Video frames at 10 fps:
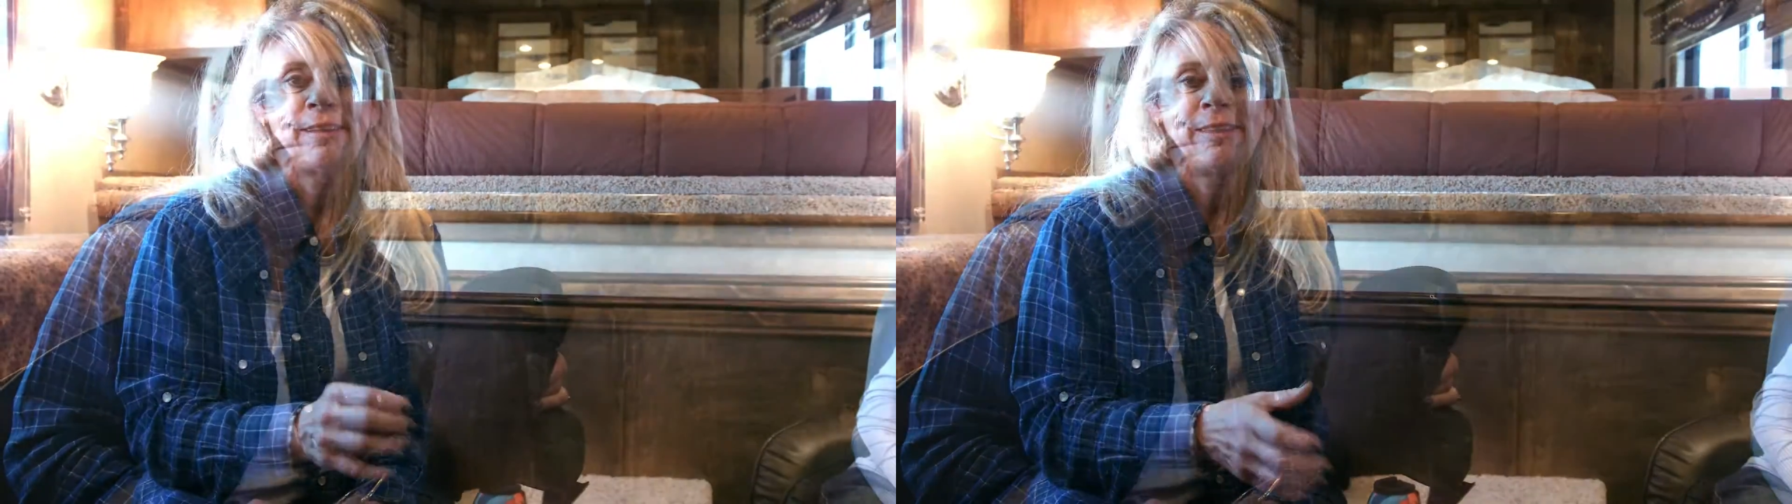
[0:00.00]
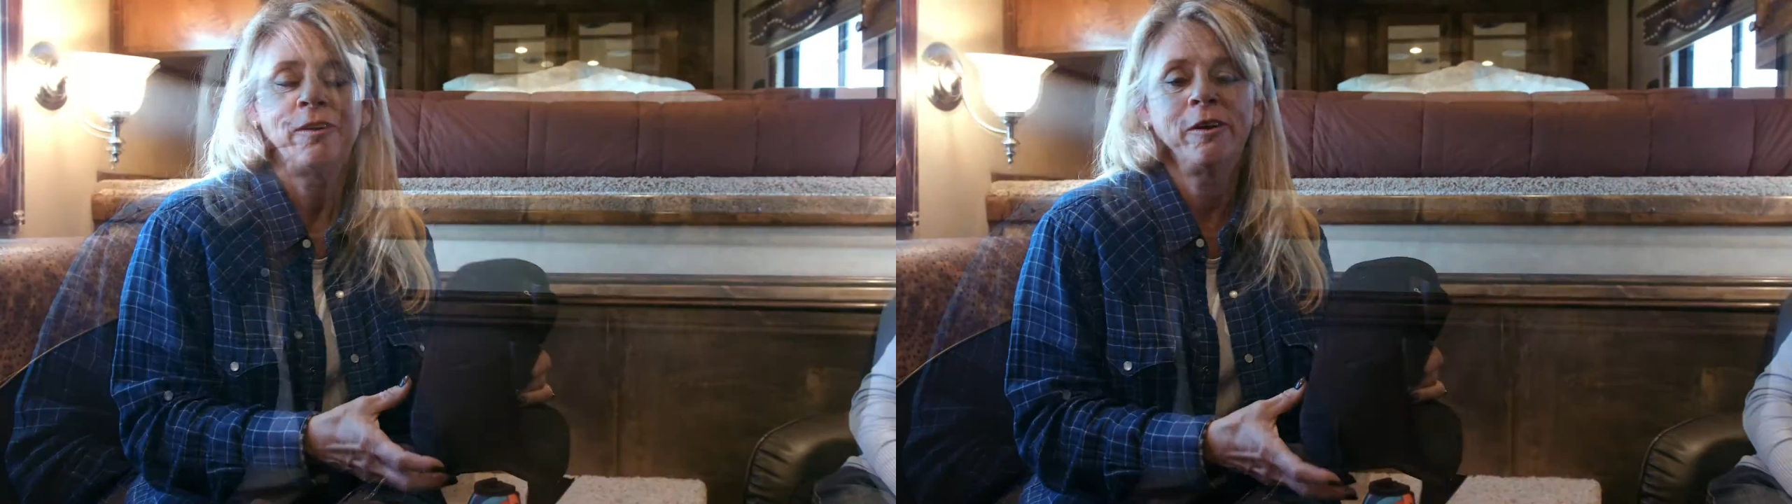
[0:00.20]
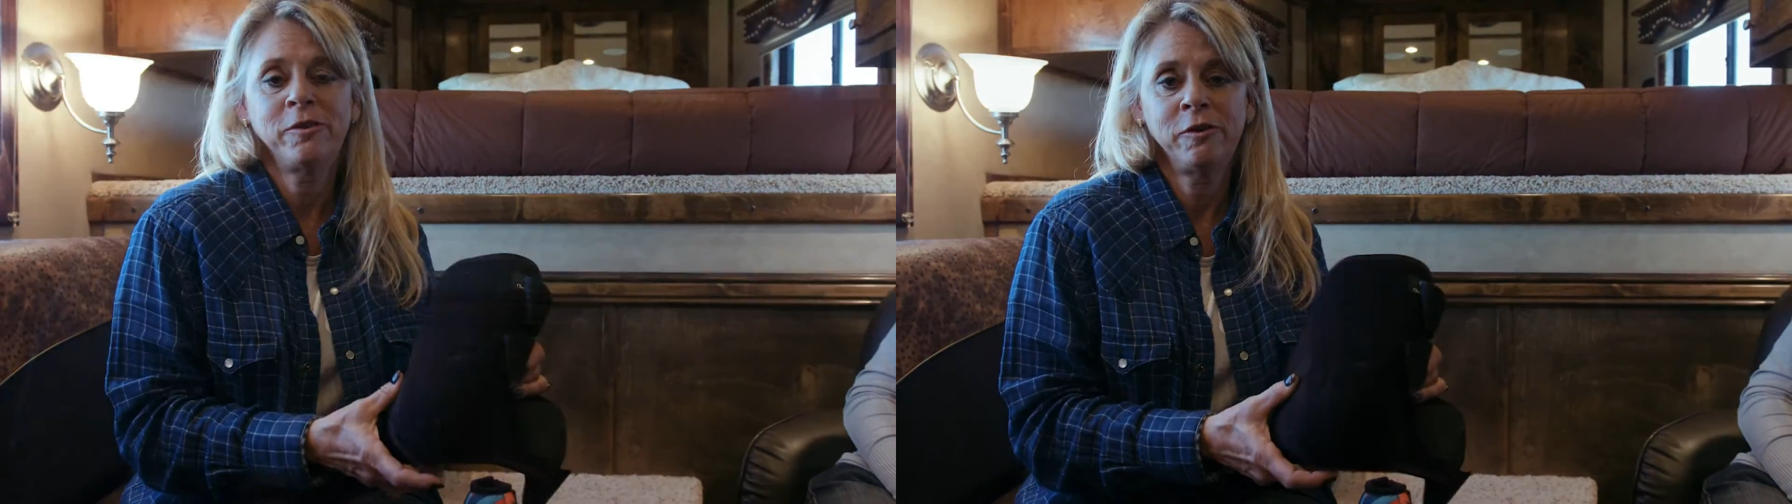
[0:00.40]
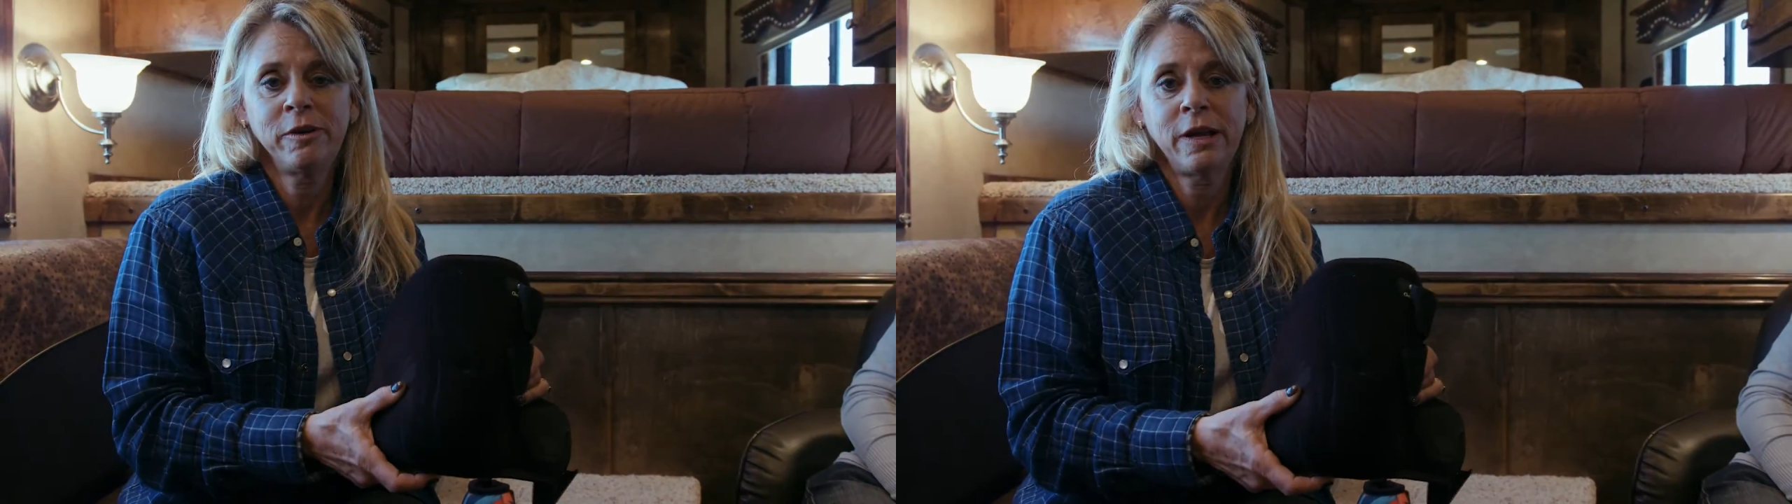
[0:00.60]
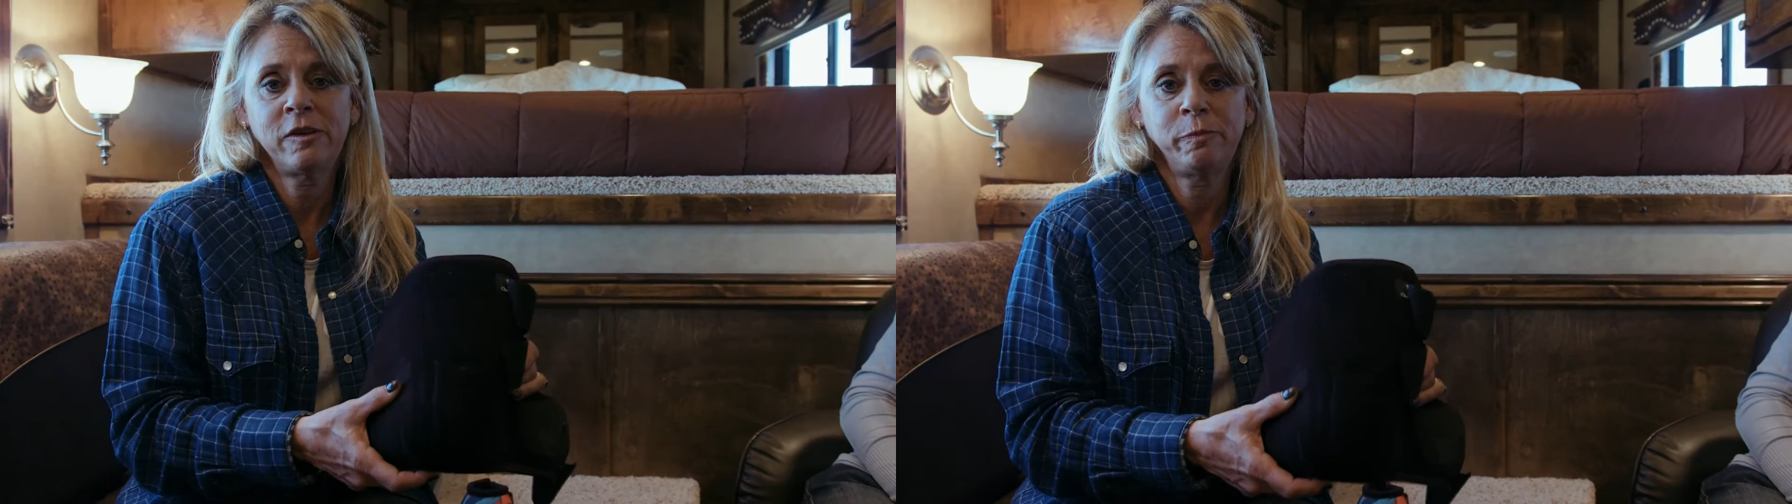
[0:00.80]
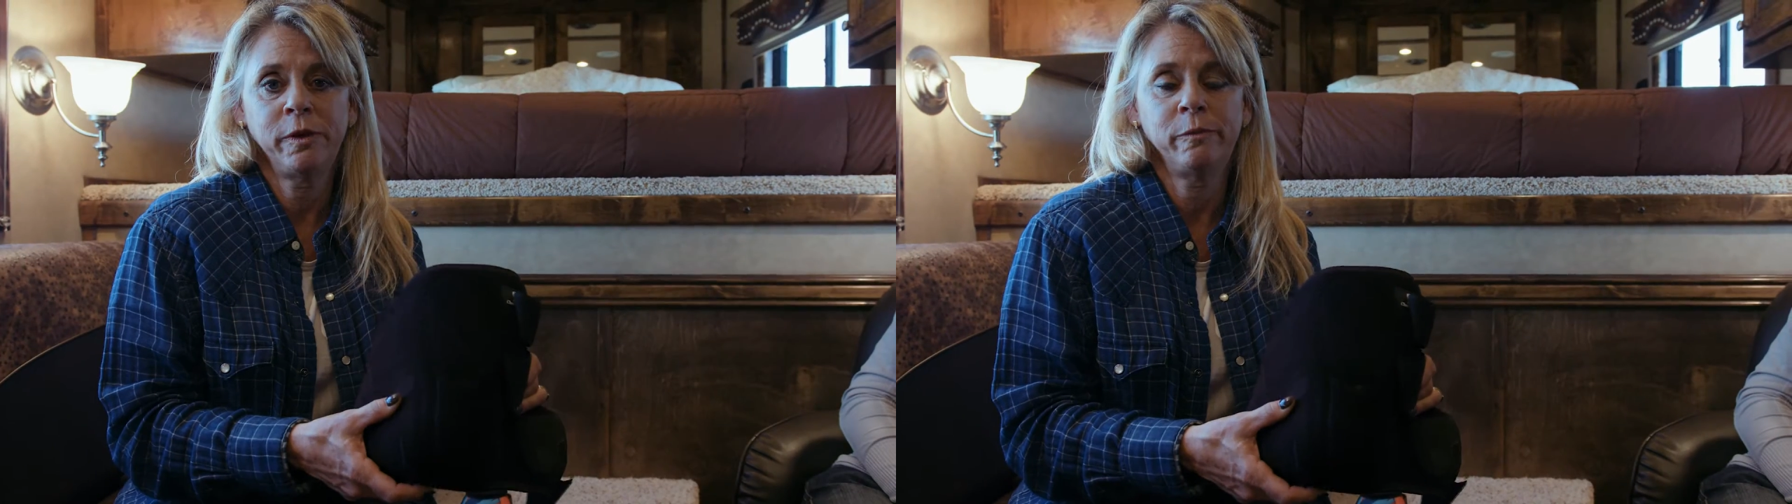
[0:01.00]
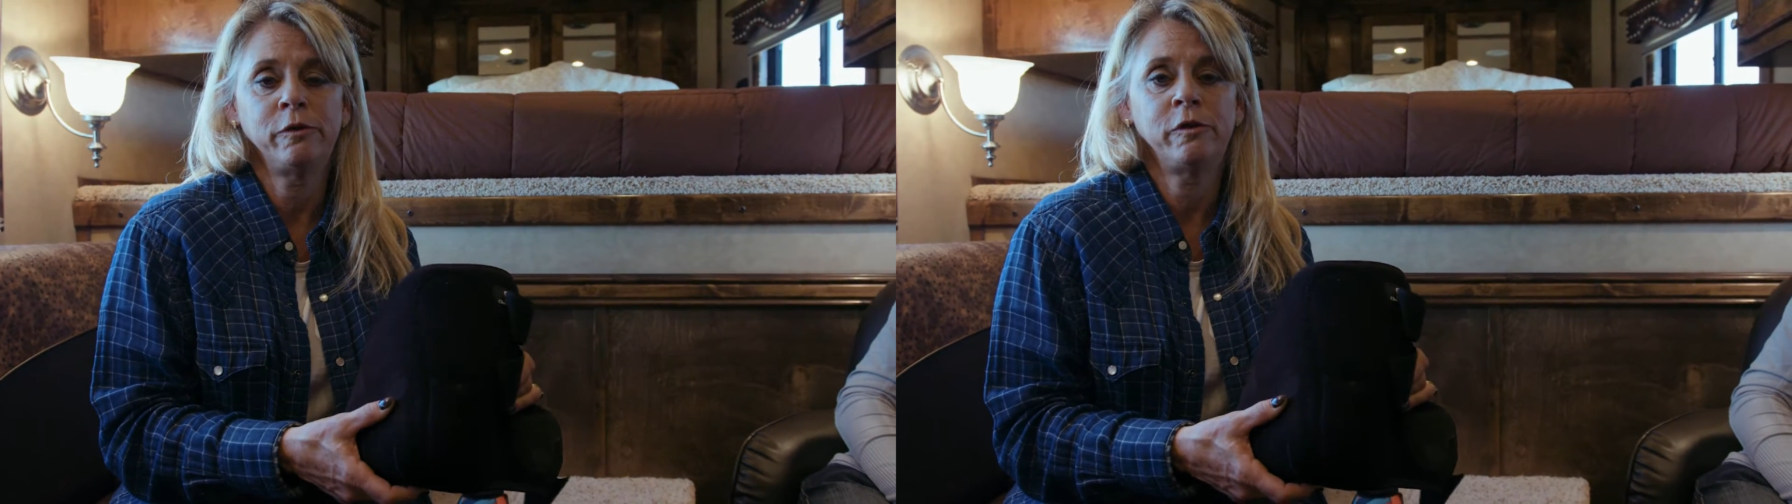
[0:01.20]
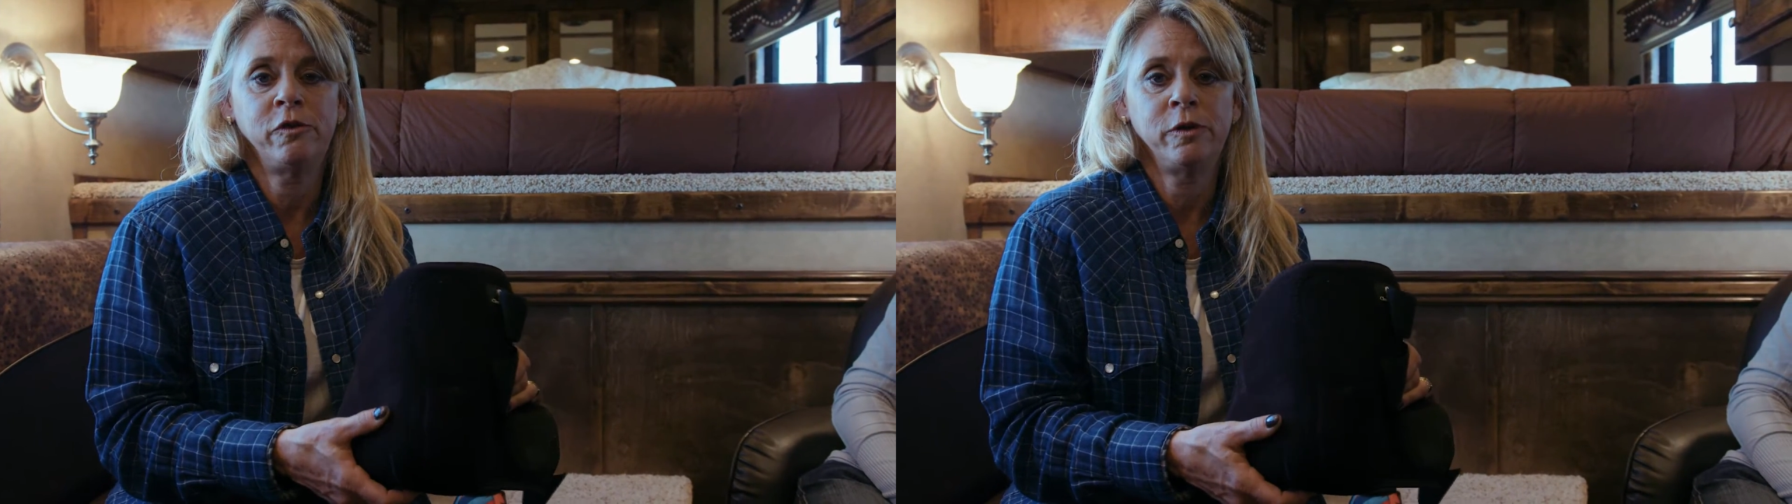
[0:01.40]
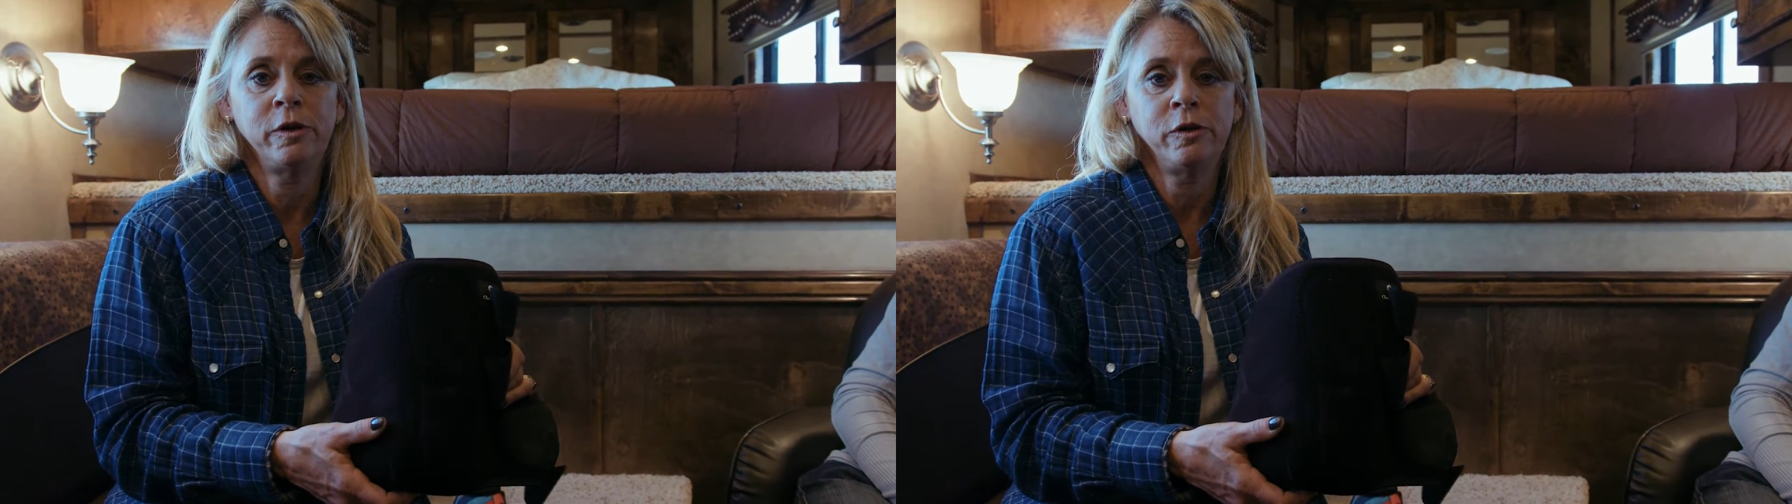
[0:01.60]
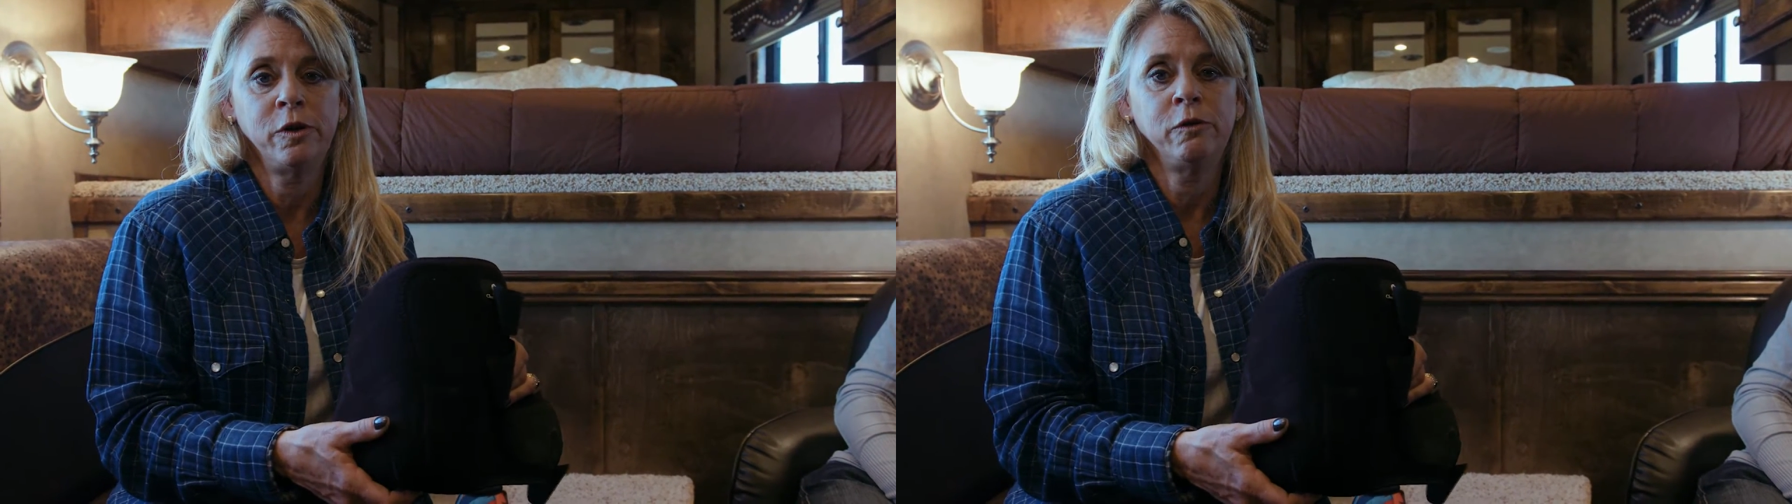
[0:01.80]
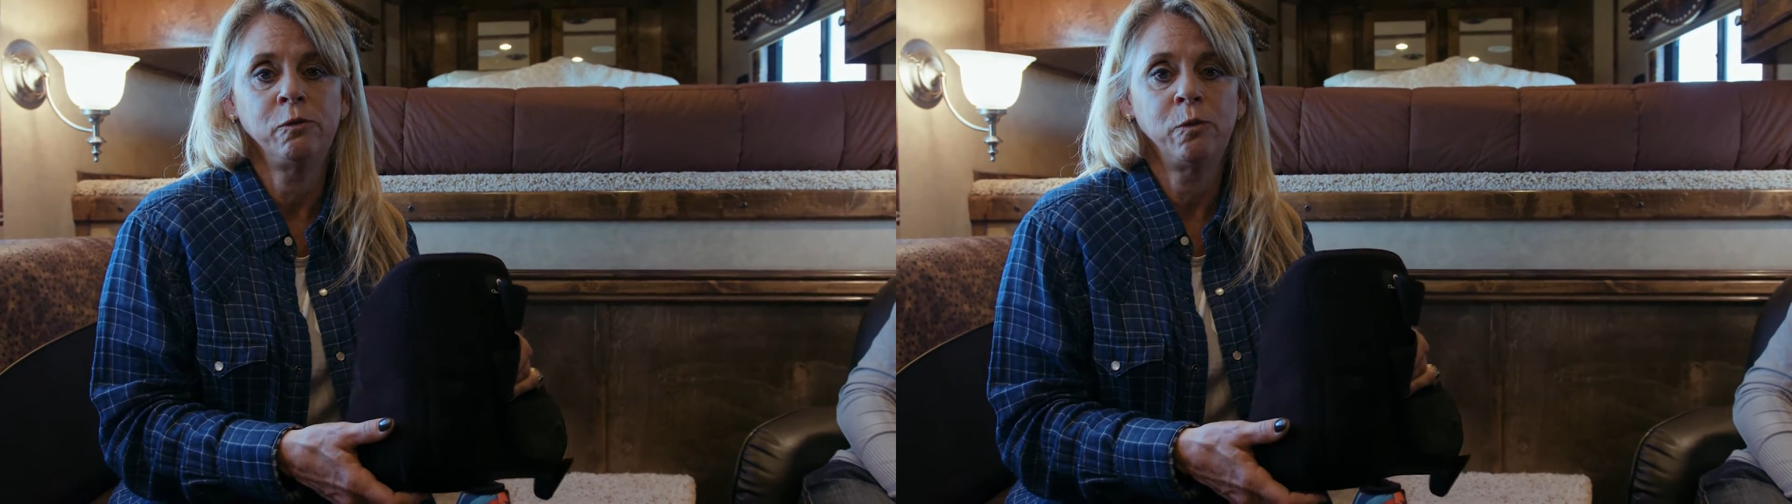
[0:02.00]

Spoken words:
There are two kind of splint boots that you can use.